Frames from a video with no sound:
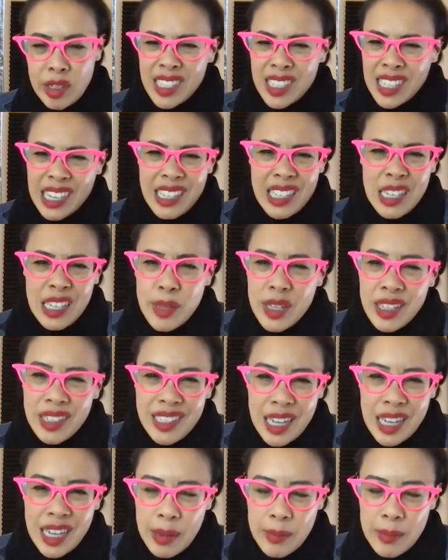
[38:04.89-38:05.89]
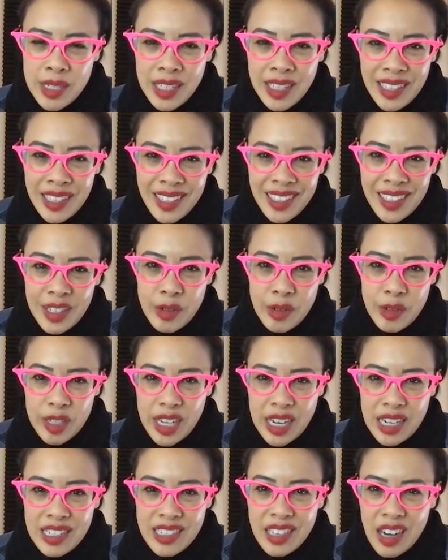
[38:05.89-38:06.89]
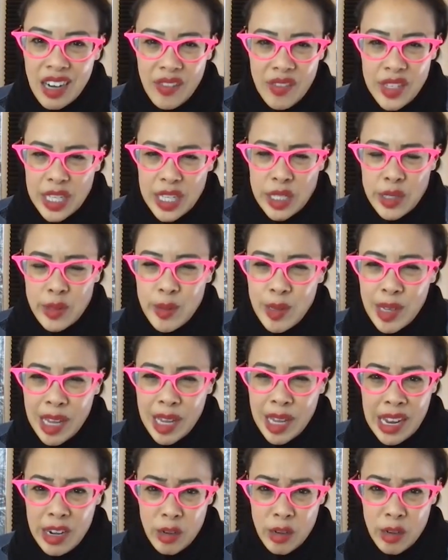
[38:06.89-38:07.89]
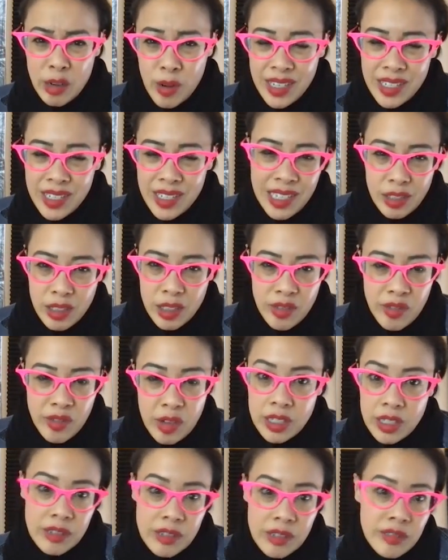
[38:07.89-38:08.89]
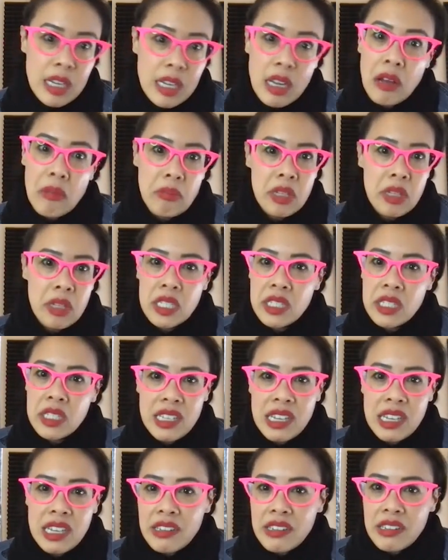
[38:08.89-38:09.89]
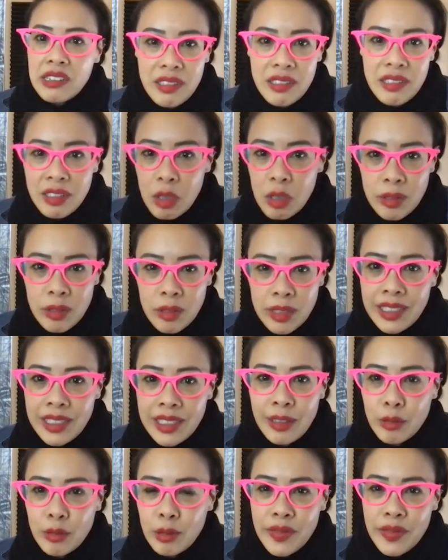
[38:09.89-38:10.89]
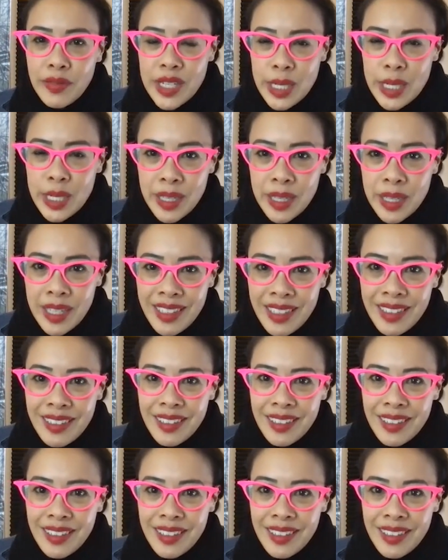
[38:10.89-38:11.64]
Cause like some of the times you would get into conversations with like enterprise sales folks. And I was like, this is like totally irrelevant to me.